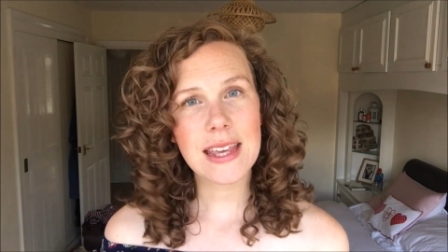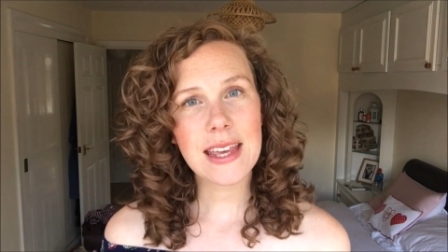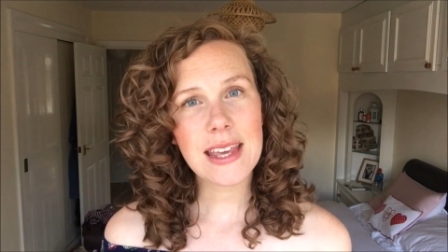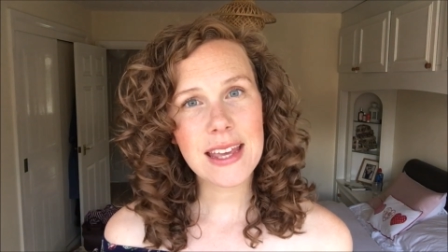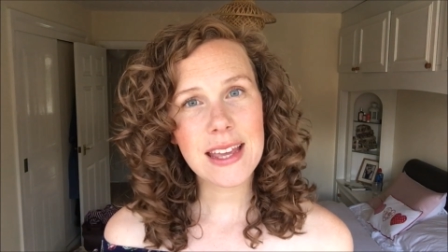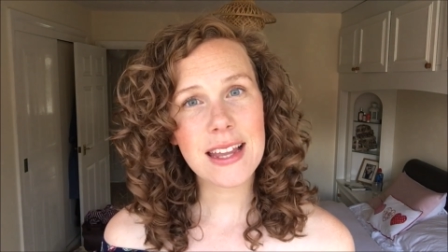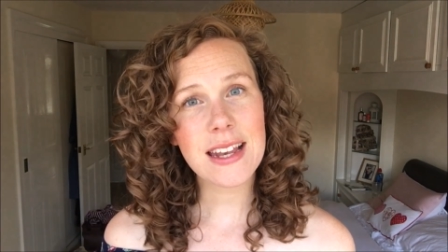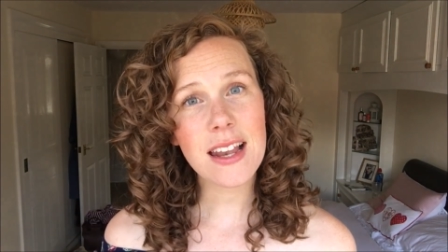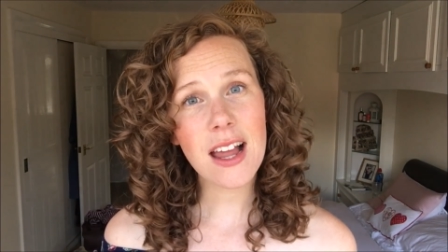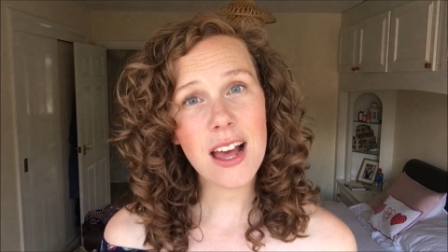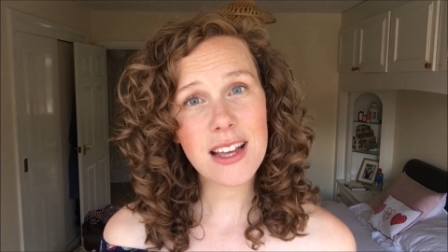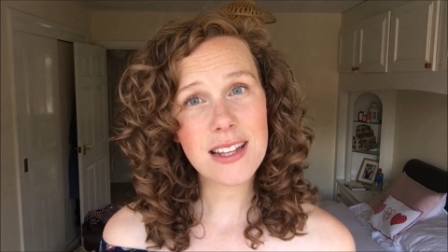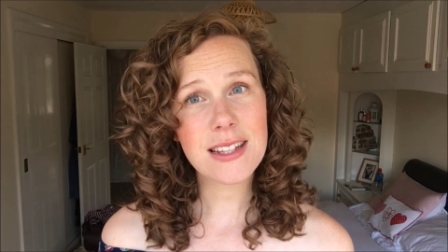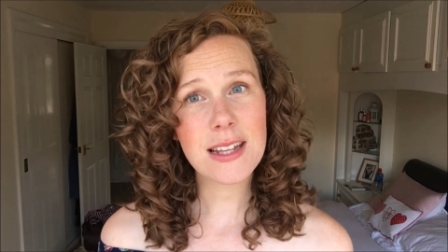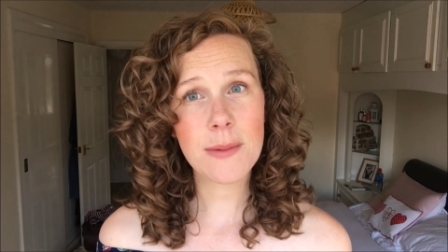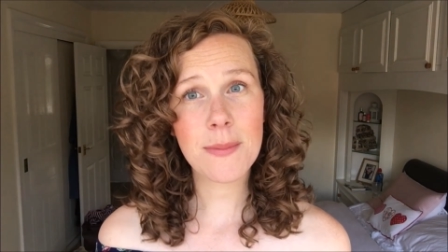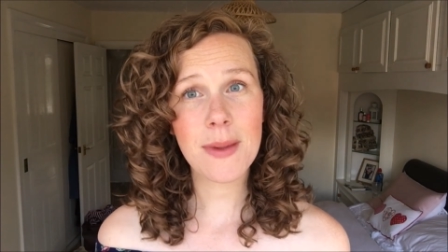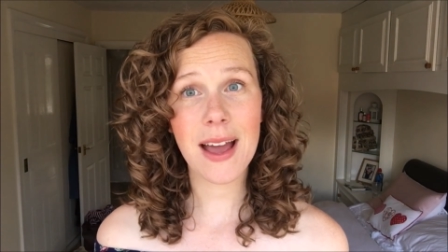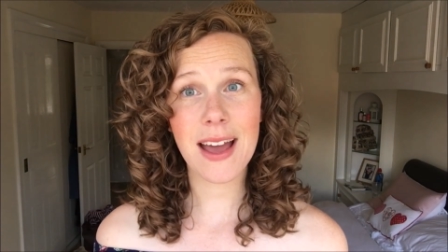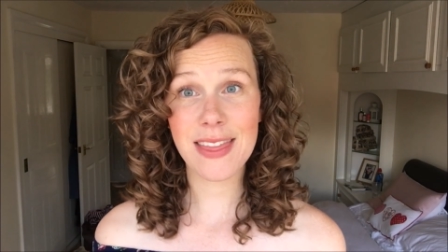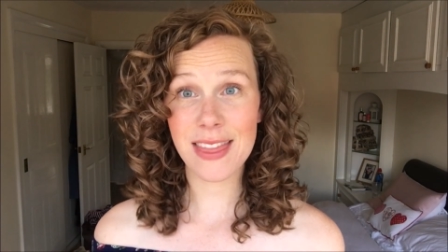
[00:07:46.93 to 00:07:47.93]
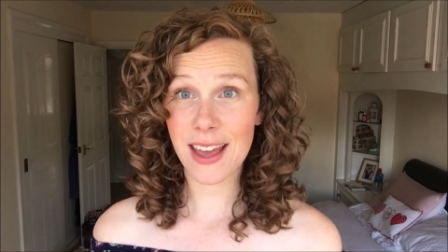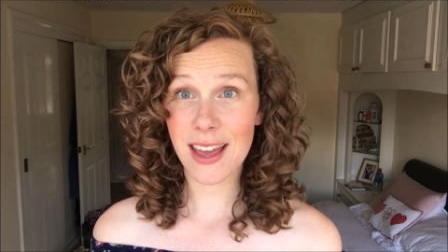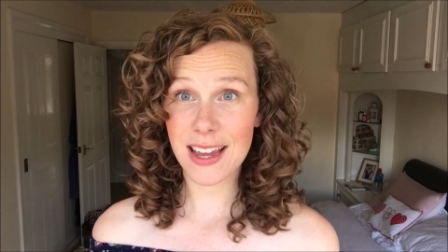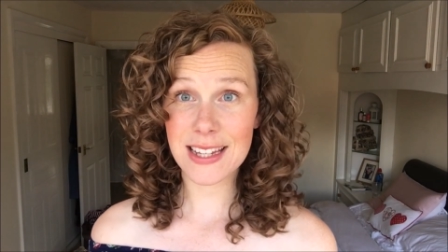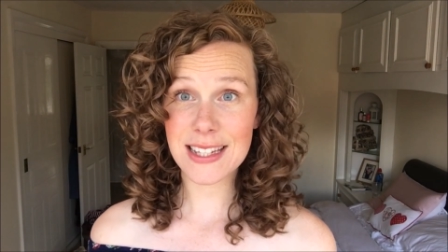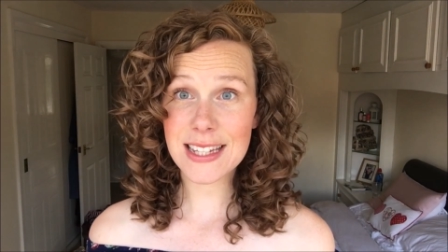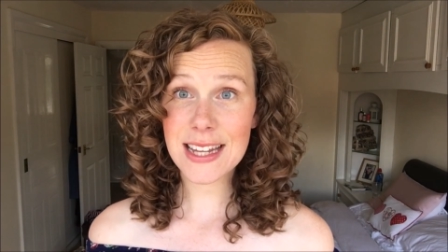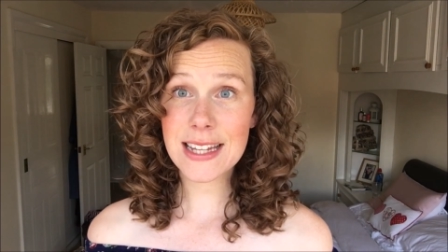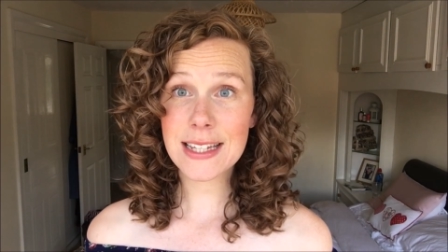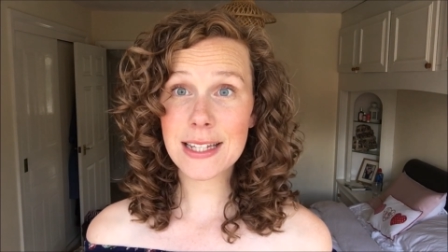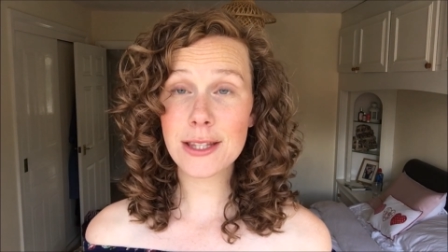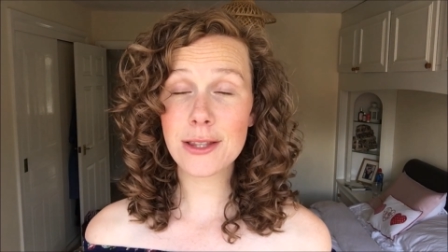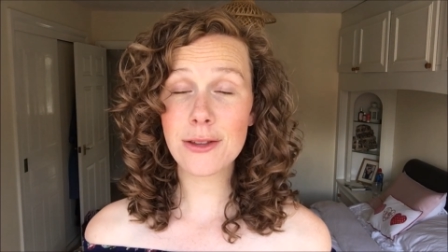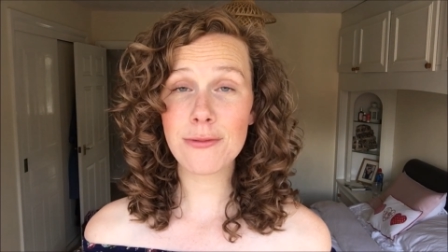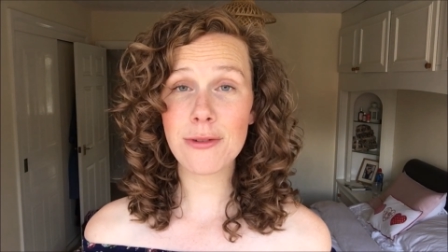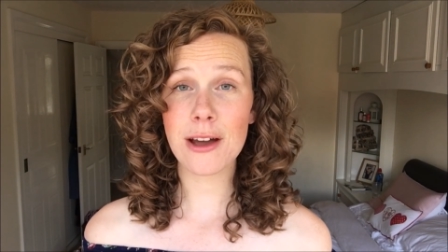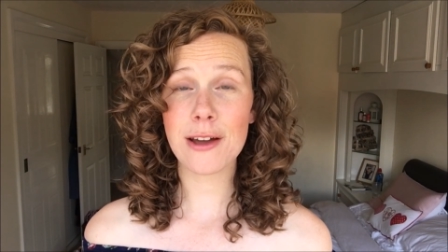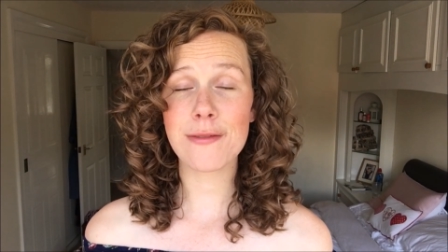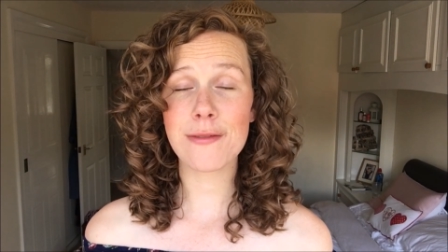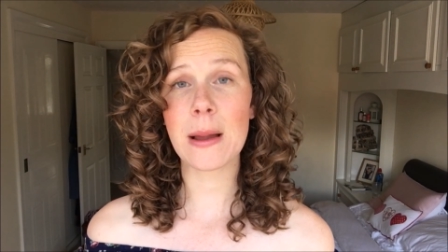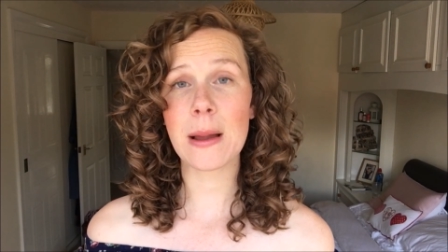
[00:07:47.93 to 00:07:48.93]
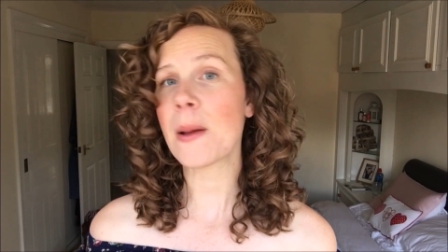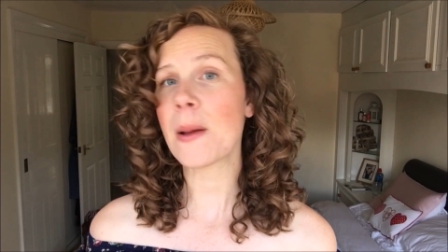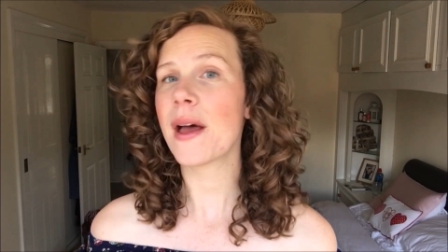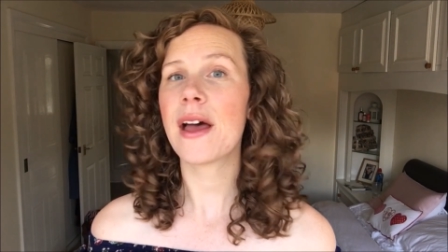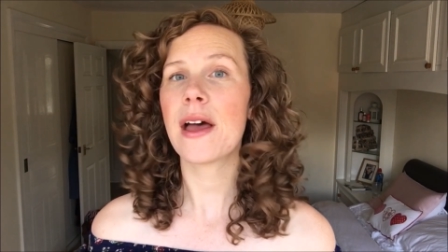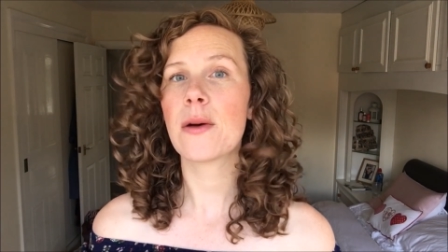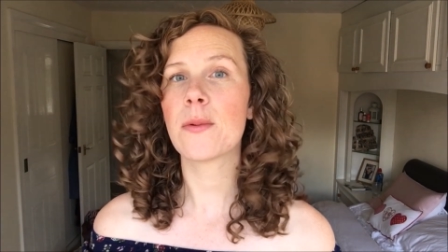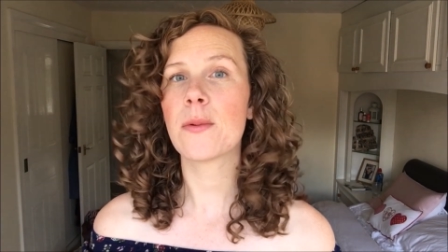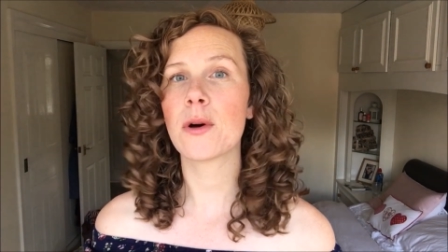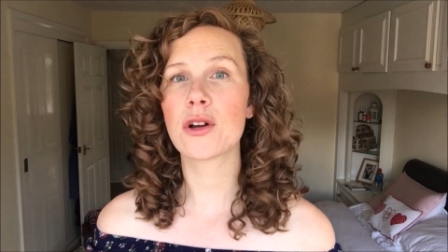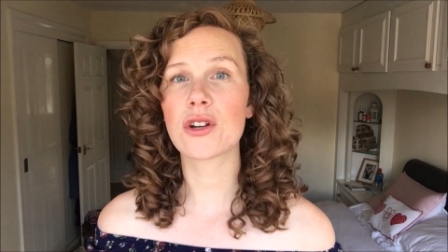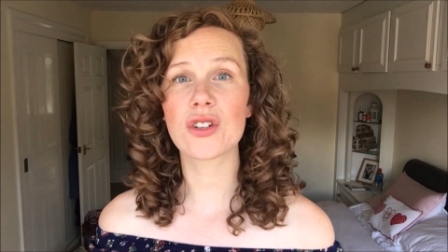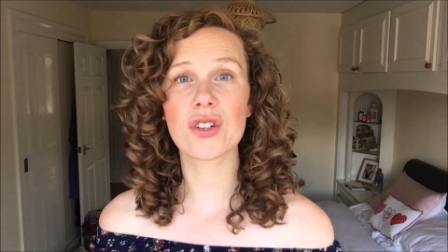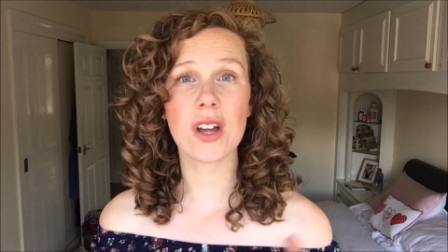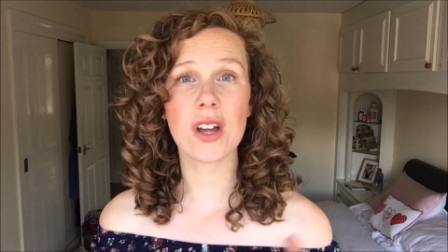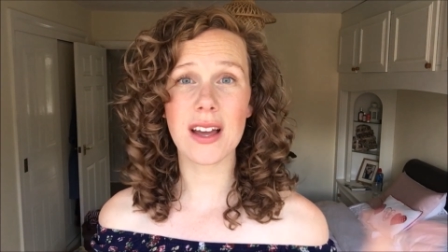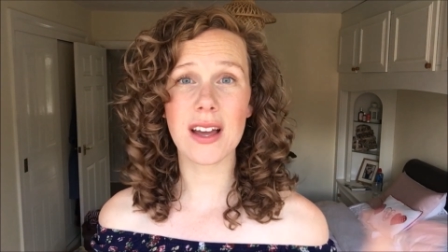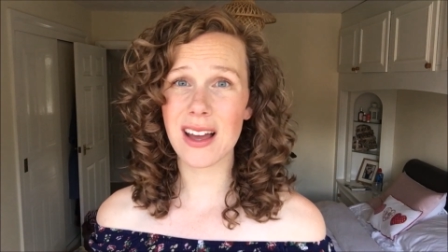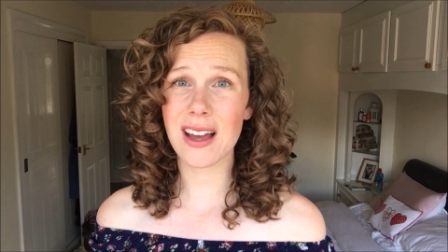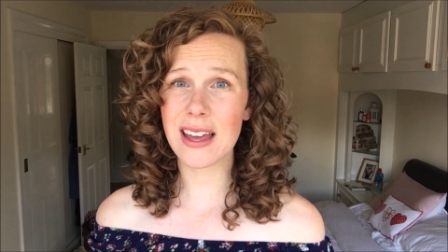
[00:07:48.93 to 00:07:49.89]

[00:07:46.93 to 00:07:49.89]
The last time that I did the rye flour hair wash,